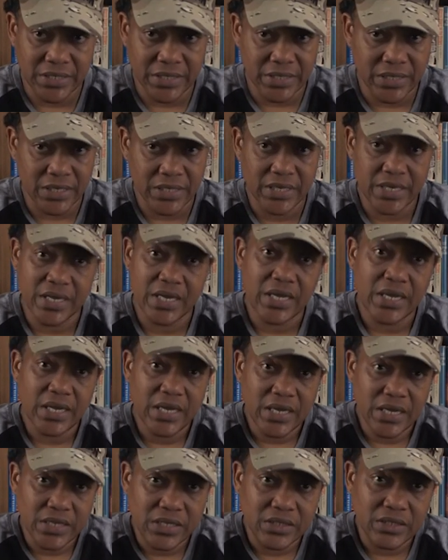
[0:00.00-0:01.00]
in
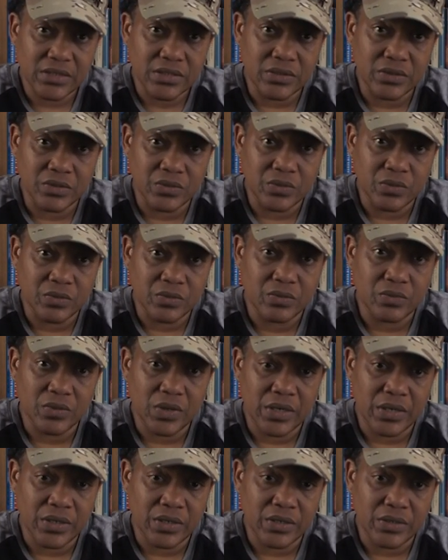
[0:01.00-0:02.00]
to
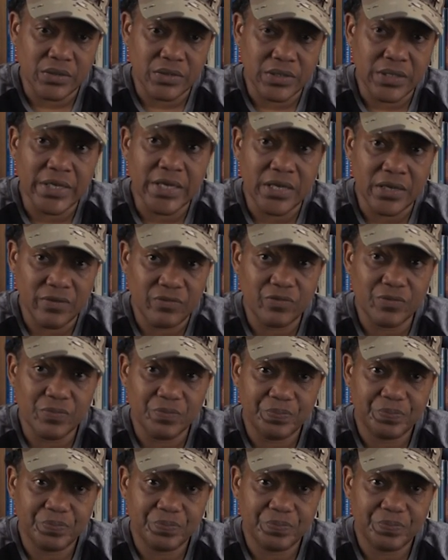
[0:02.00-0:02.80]
leave.